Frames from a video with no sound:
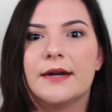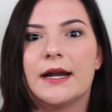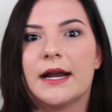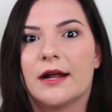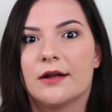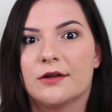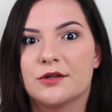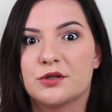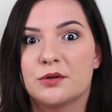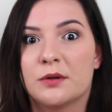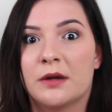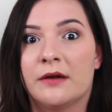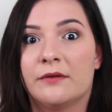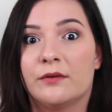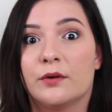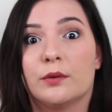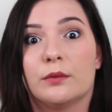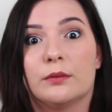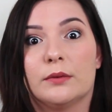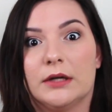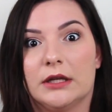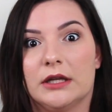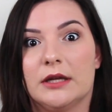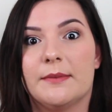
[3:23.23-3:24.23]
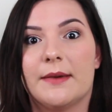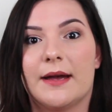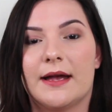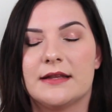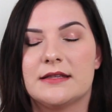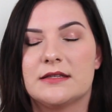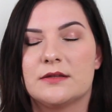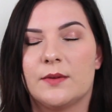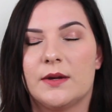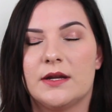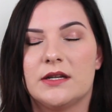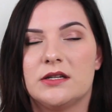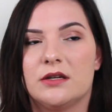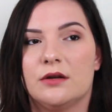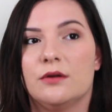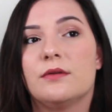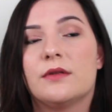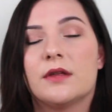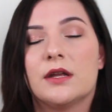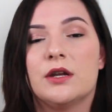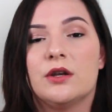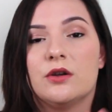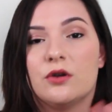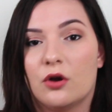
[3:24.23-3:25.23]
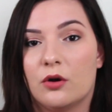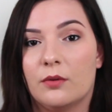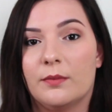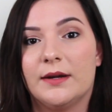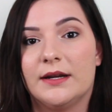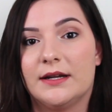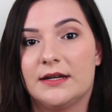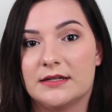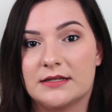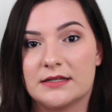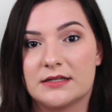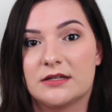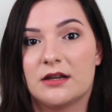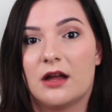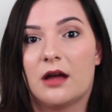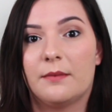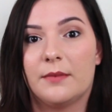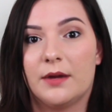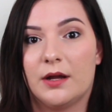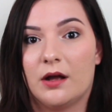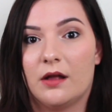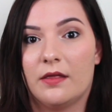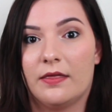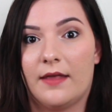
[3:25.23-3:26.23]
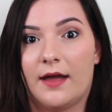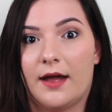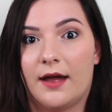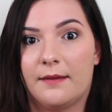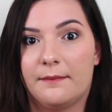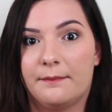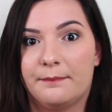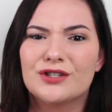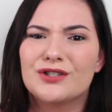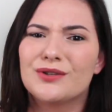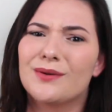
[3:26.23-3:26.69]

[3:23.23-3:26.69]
And I also have a really bad sweet tooth, and nobody can stop me on that.